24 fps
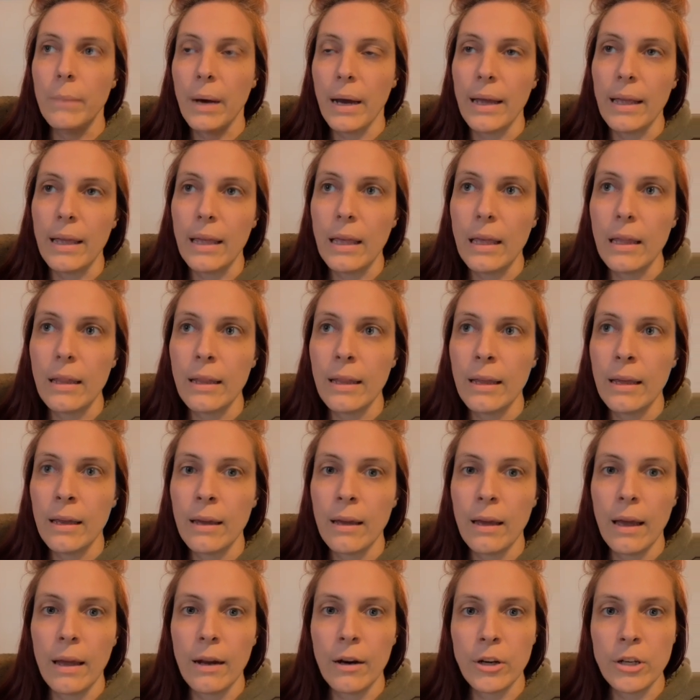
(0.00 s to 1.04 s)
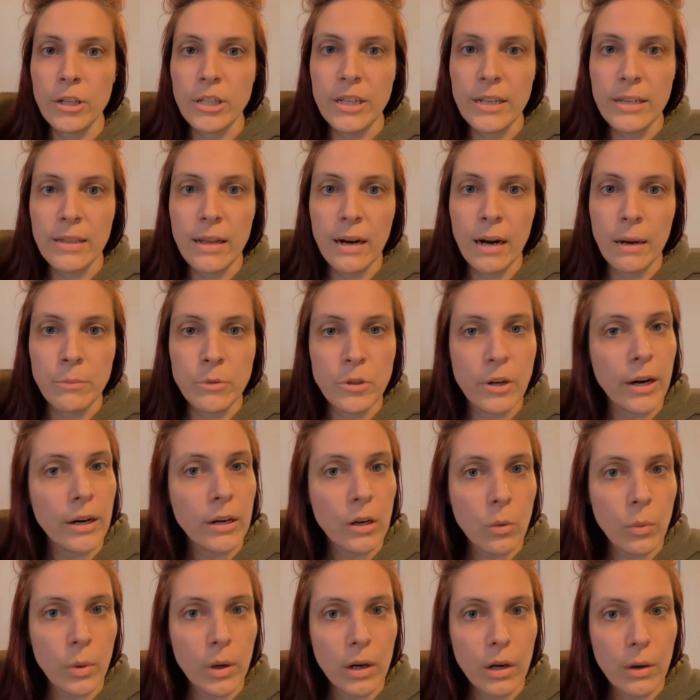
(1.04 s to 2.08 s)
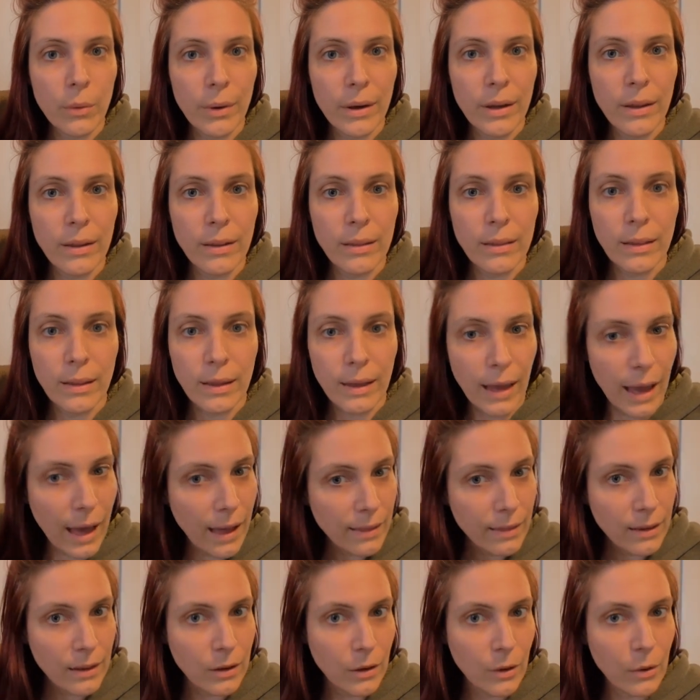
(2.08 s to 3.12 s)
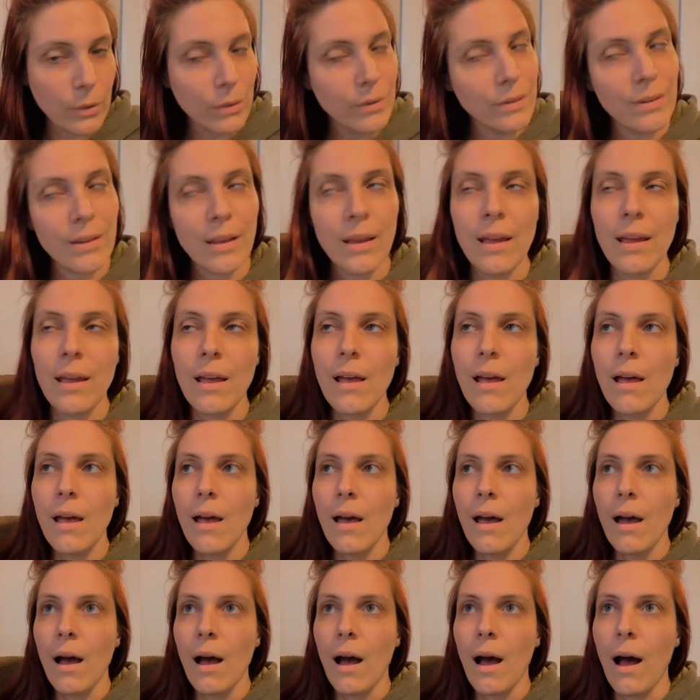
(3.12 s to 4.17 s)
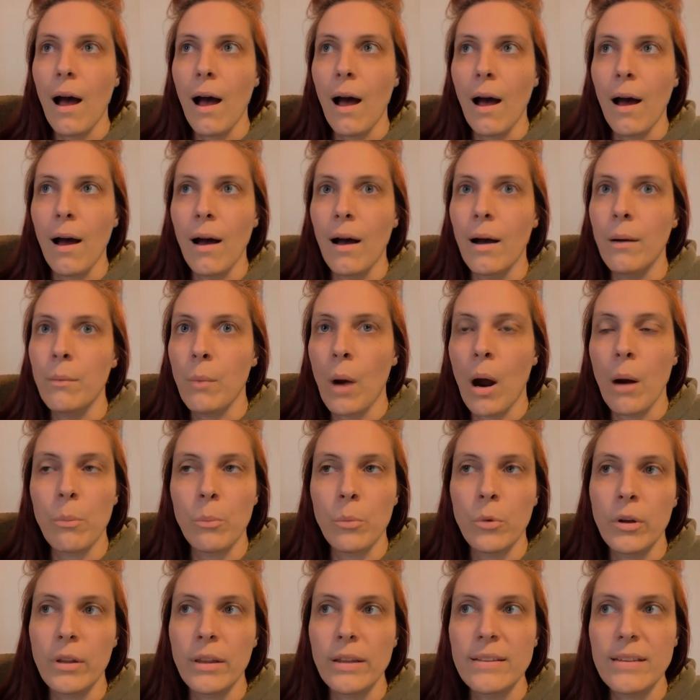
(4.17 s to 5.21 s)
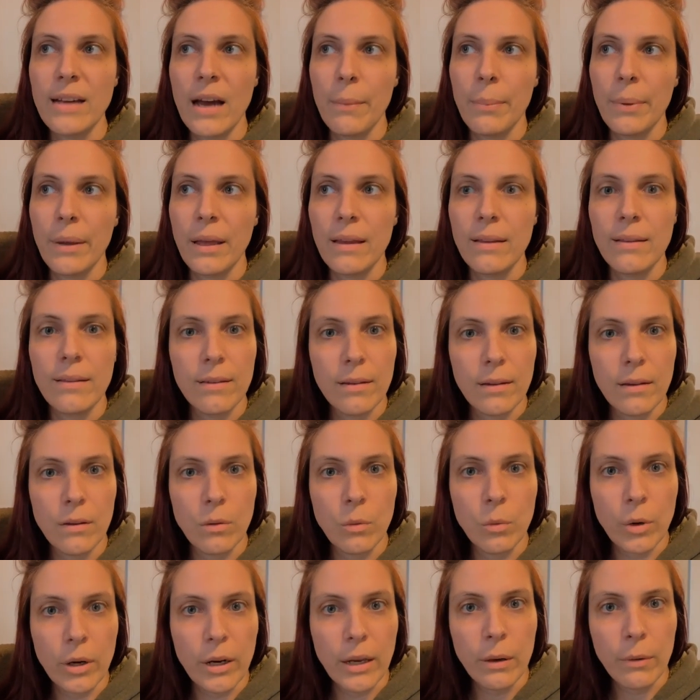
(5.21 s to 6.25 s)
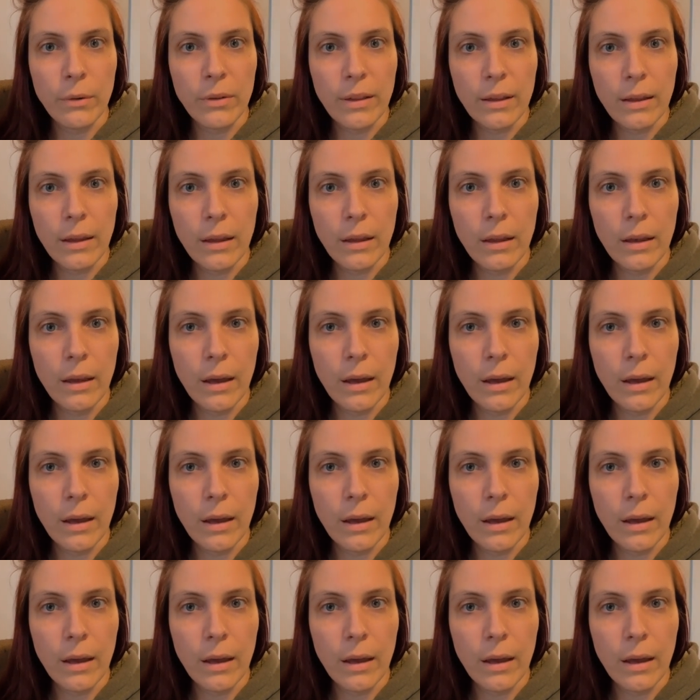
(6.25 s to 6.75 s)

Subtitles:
my healing energy that I'm trying to work with. And Kathy knows. I'm really tapping into working with